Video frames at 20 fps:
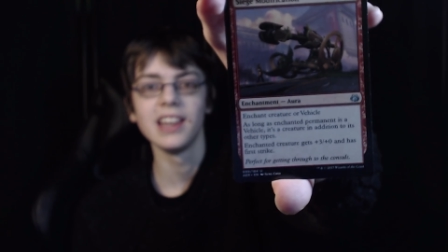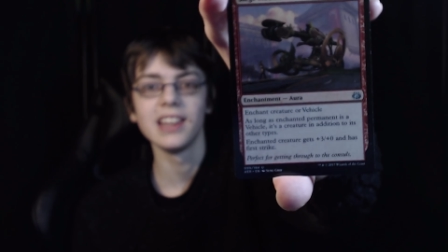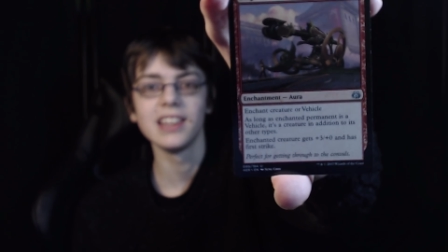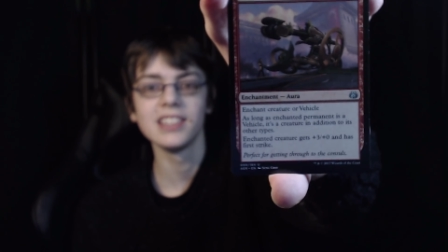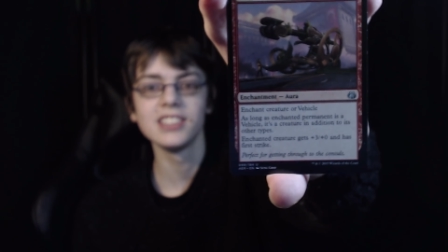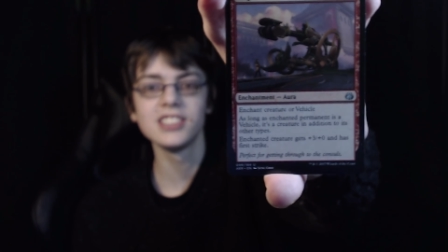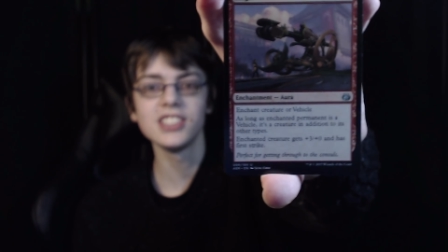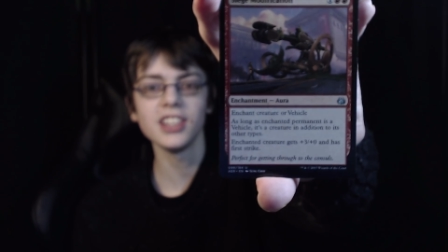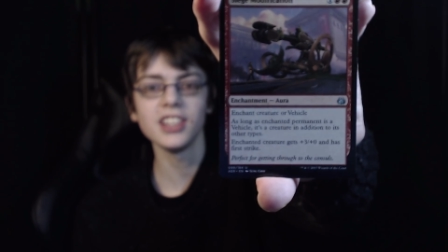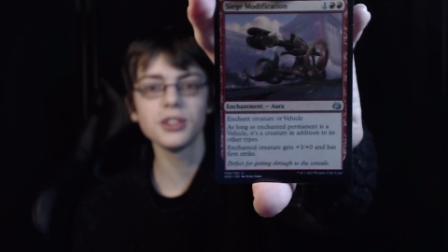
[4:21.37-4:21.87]

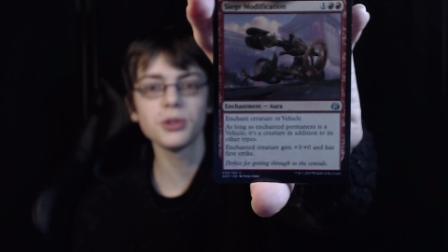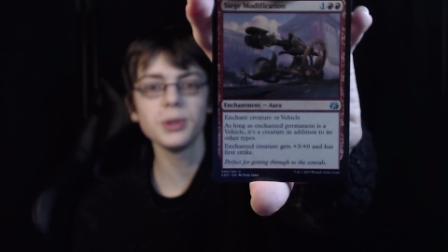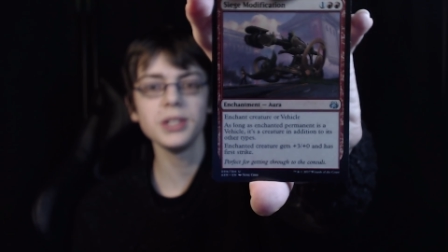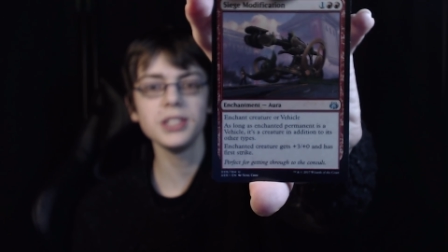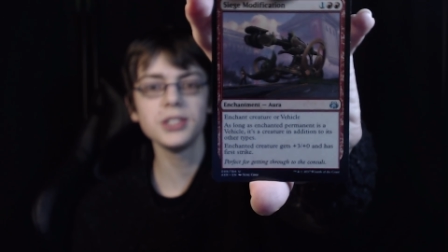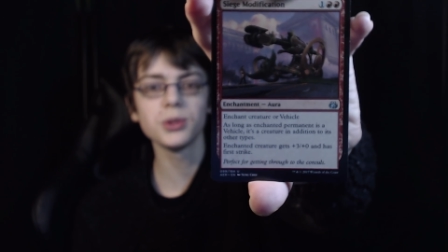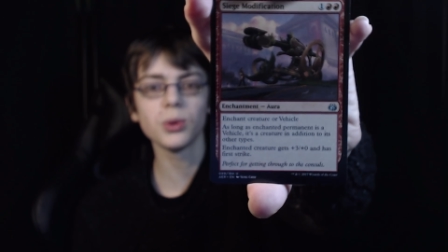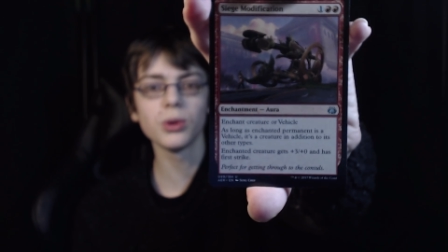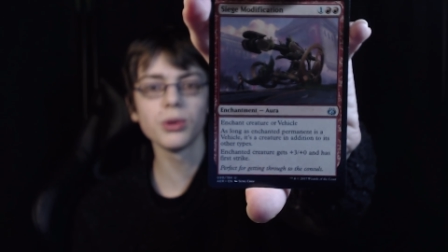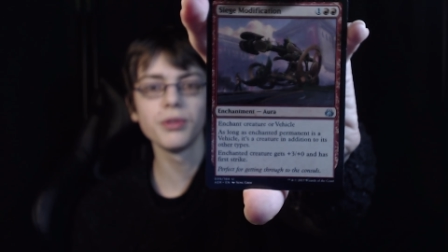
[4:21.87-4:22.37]
Enchanted
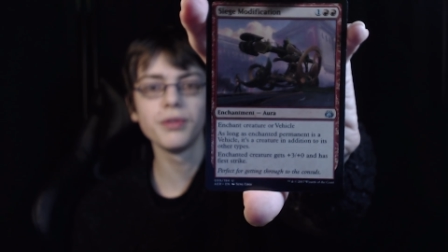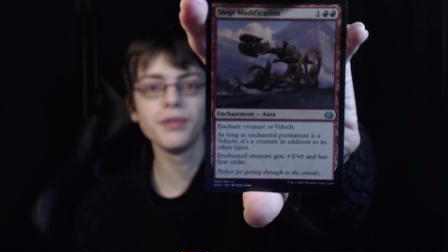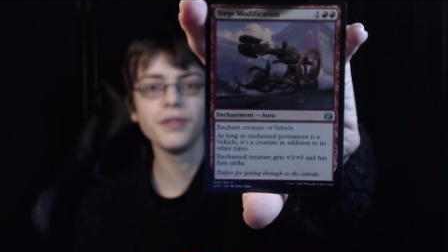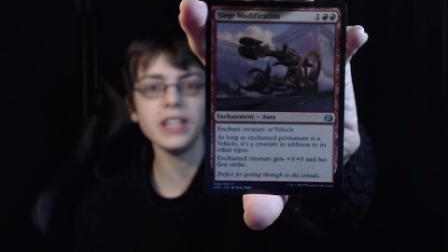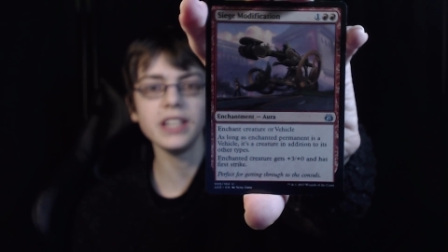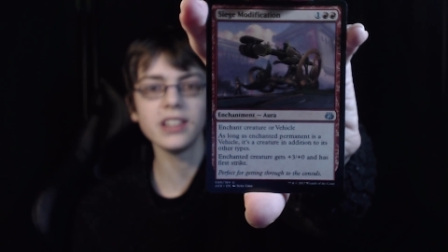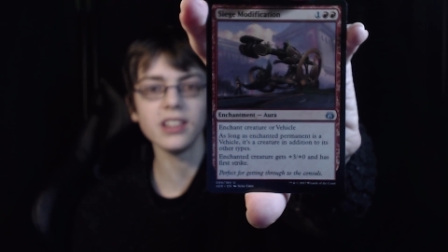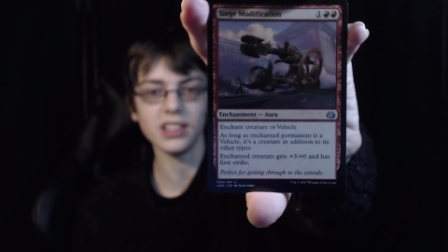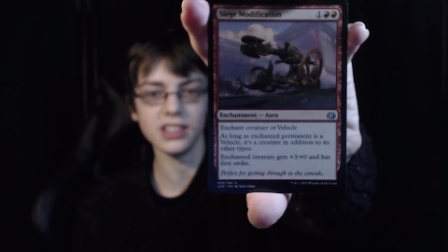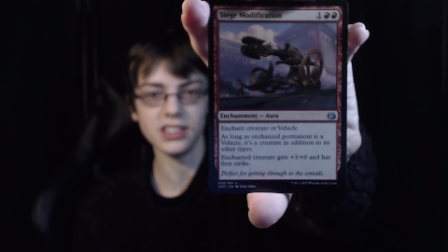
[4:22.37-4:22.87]
creature or
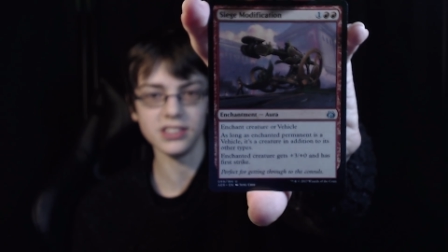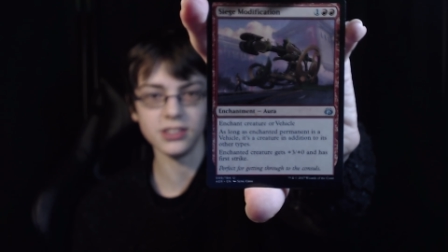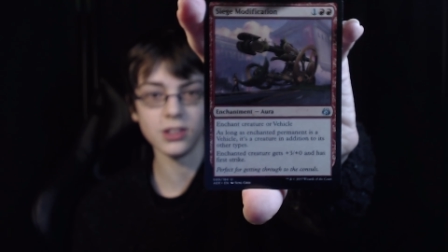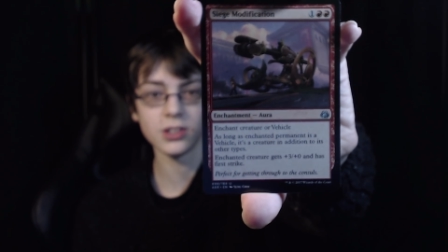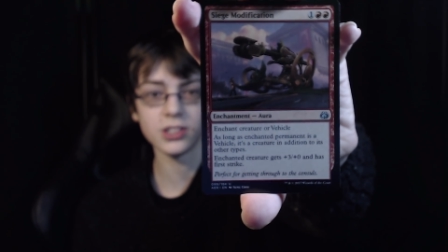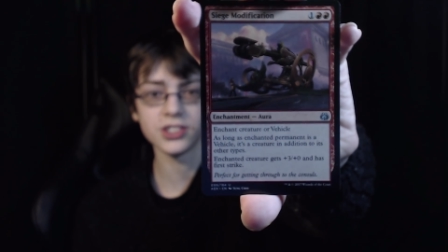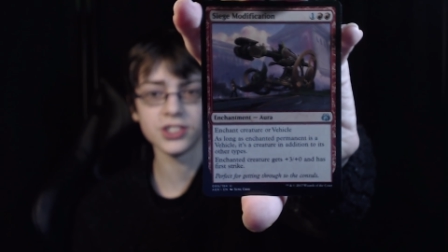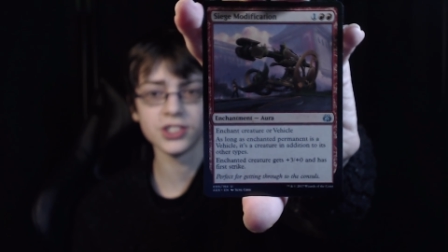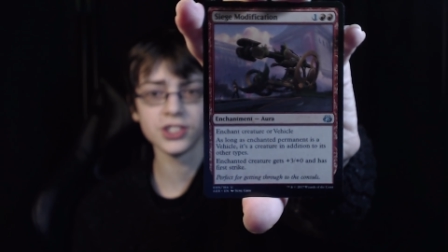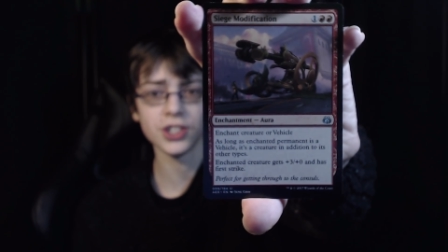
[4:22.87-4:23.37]
vehicle. As
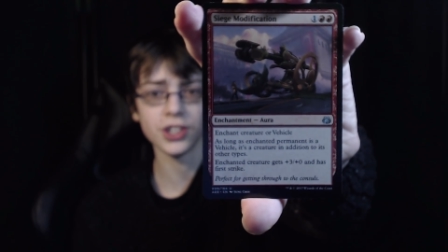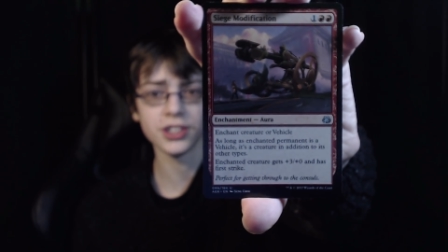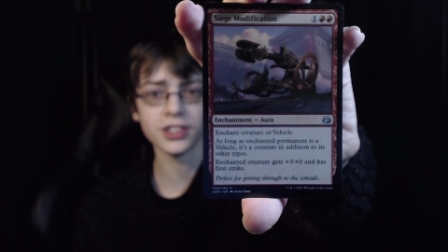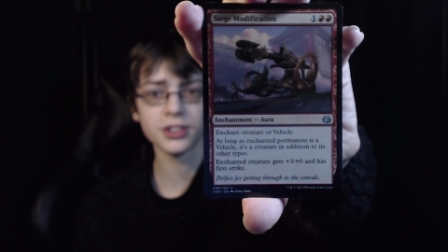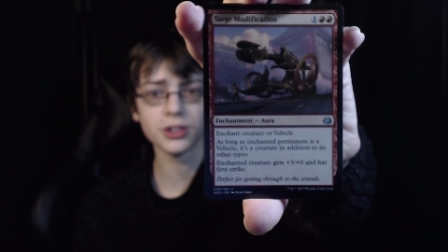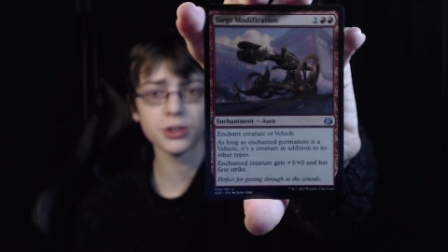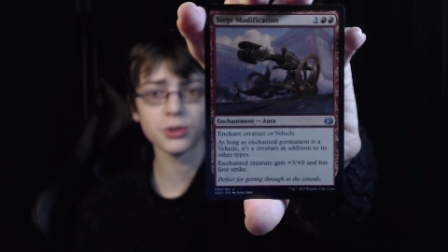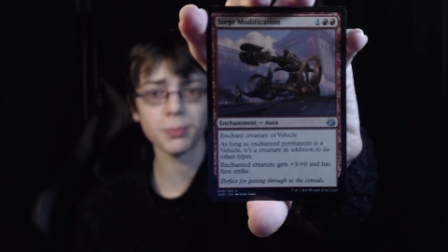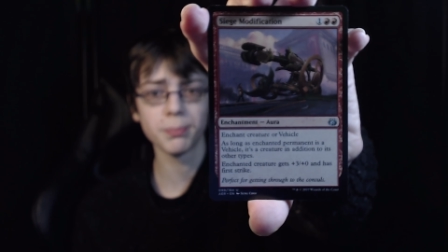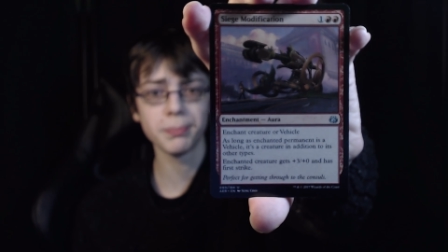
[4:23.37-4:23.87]
long as
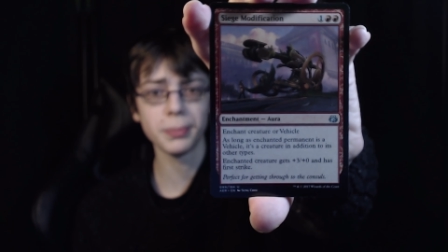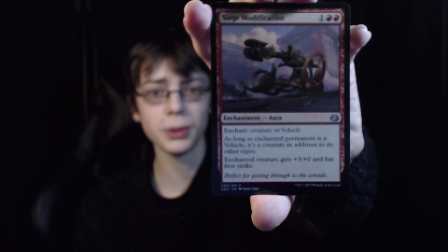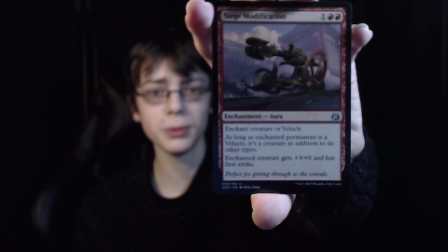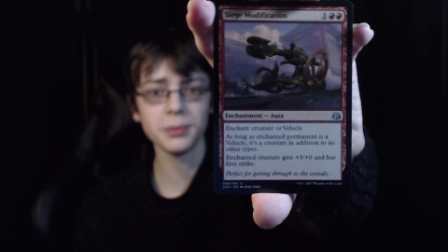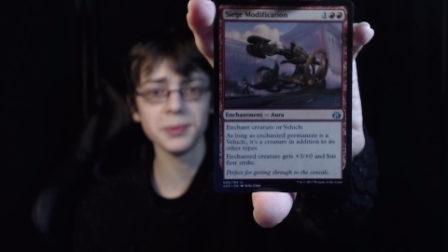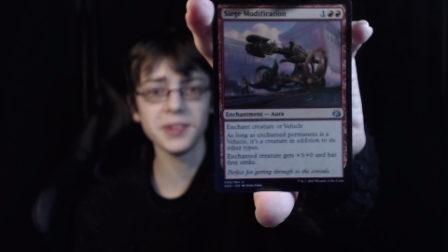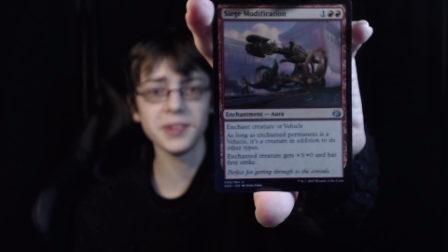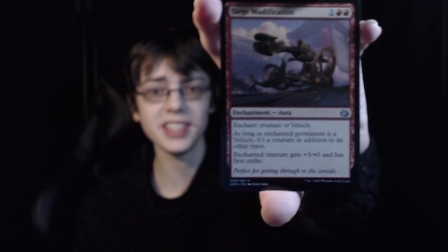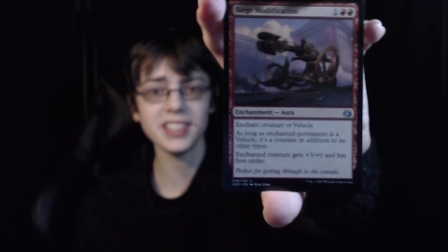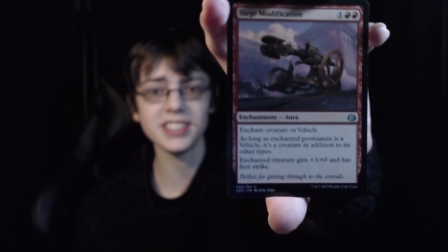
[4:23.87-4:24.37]
enchanted
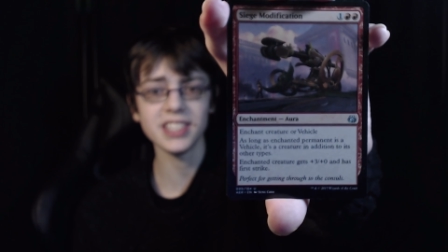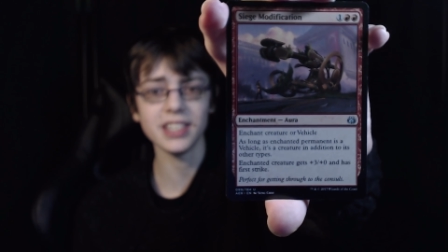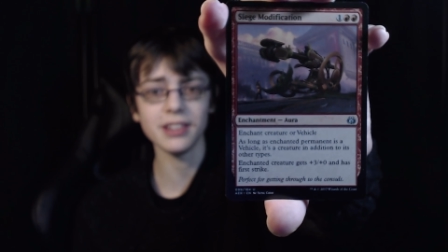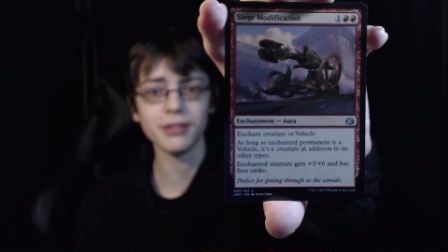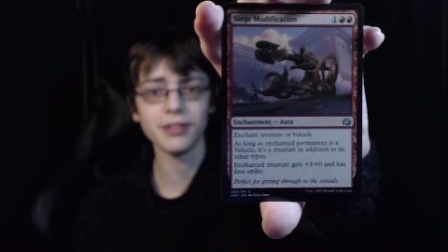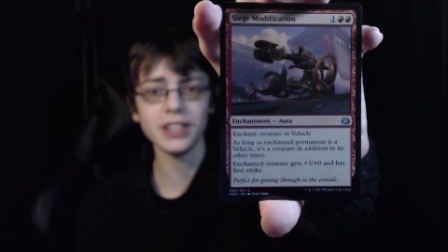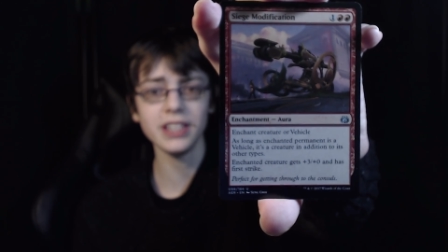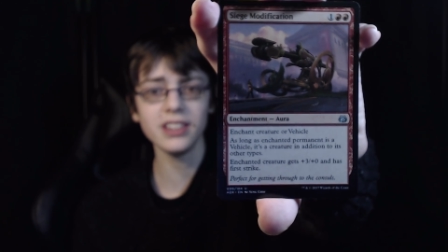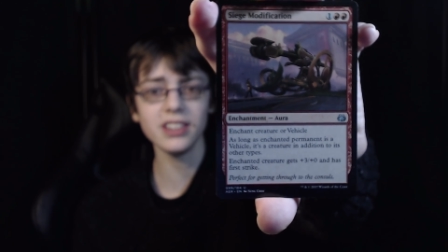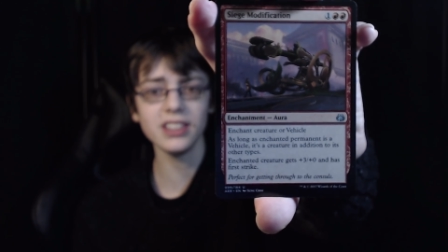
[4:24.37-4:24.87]
permanent is a
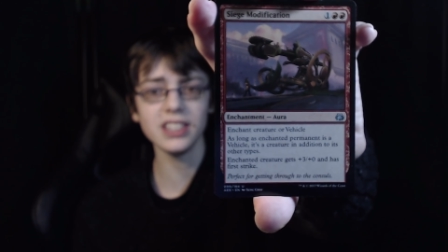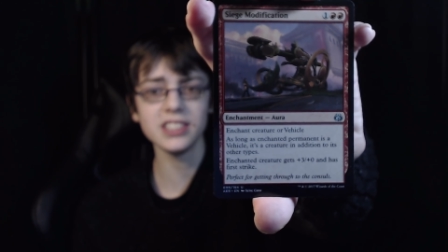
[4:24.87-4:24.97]
vehicle,